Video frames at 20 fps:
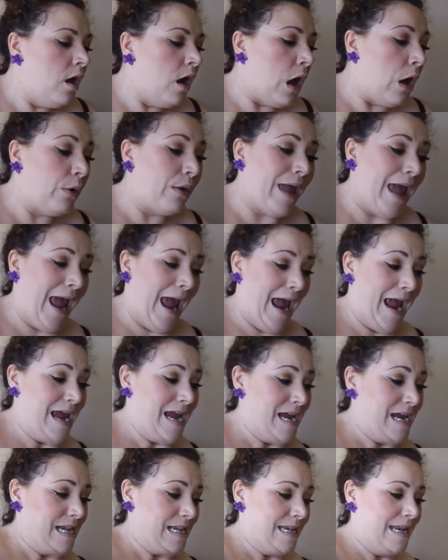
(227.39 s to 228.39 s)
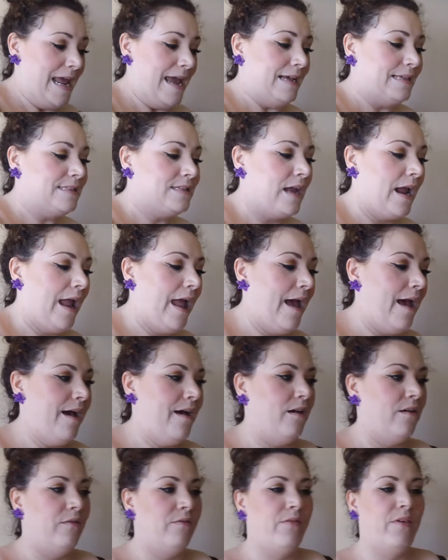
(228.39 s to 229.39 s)
Okay, next
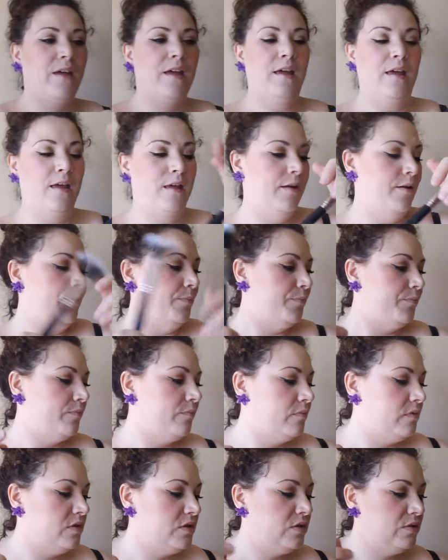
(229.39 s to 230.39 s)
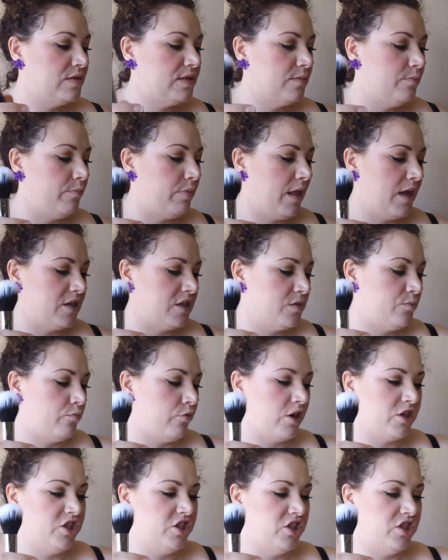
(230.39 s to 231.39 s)
we'll do some blush
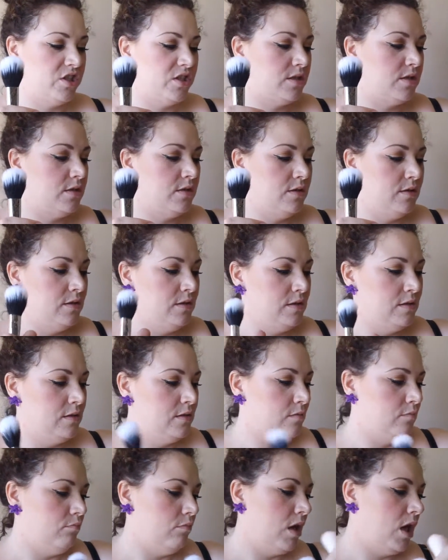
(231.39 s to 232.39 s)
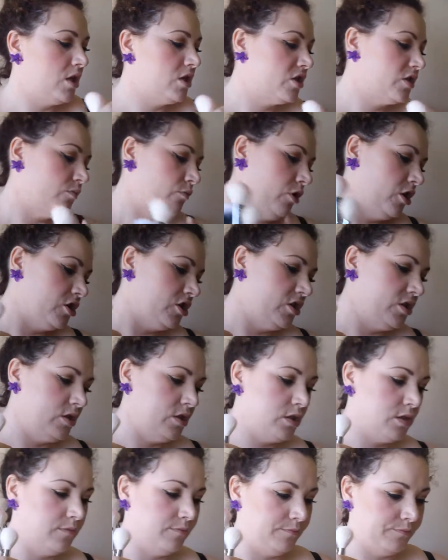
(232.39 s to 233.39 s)
brushes. Blush
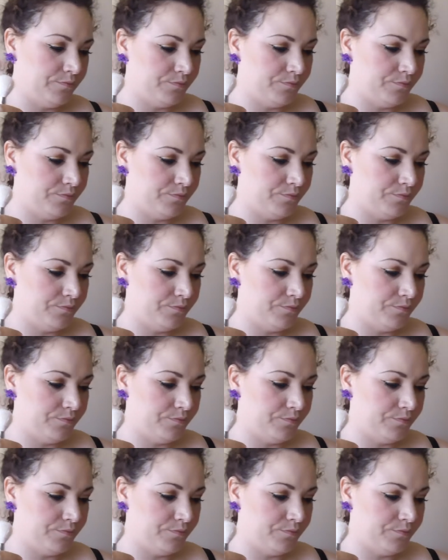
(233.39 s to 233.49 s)
brushes.